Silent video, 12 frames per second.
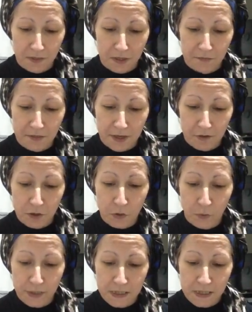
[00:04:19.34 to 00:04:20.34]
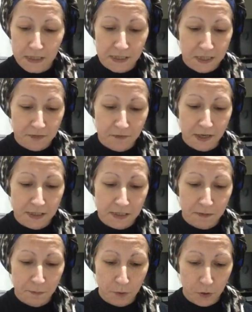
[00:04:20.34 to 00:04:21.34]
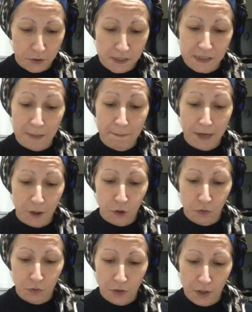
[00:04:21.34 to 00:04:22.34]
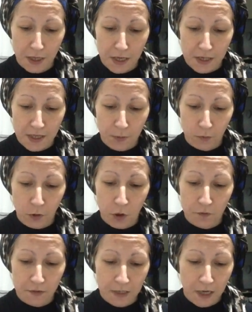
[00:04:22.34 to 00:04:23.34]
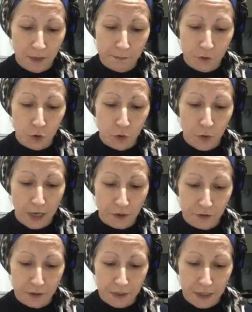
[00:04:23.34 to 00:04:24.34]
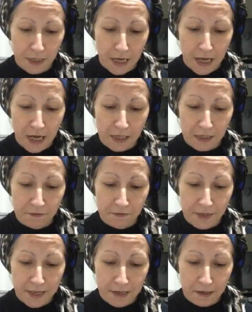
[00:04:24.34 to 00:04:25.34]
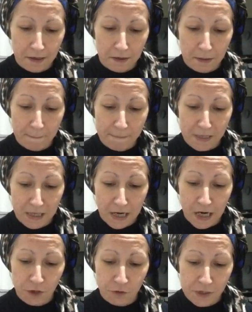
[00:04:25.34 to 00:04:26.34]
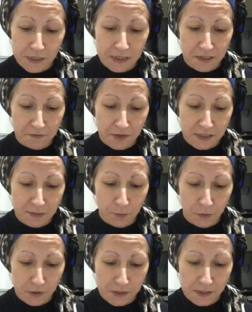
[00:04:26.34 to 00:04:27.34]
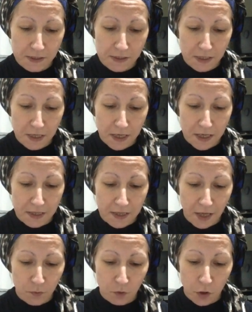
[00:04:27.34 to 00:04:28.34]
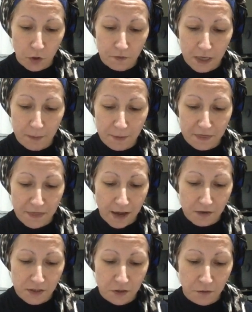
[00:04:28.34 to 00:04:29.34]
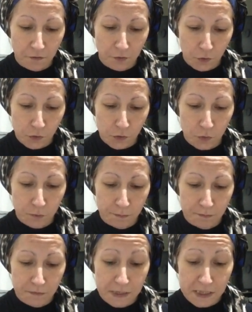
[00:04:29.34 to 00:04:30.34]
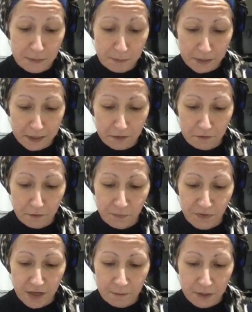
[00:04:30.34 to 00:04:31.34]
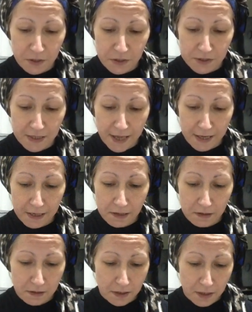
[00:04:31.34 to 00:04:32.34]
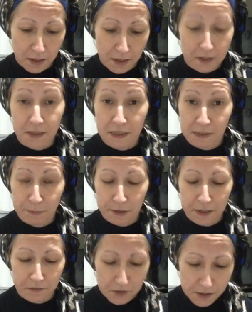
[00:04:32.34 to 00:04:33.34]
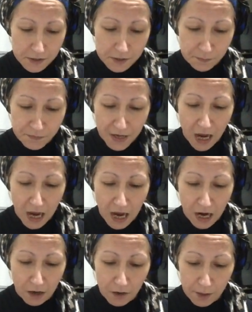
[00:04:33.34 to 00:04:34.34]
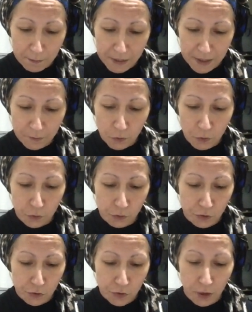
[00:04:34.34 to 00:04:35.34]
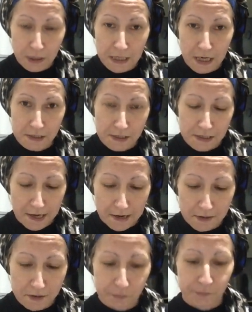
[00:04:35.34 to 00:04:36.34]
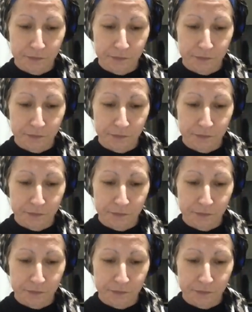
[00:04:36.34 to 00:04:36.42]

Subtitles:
If there are 20 steadfast persons among you, they will overcome 200. And if there be 100 steadfast persons, they will overcome 1,000 of those who disbelieve, because they," the disbelievers, "are a people who do not understand."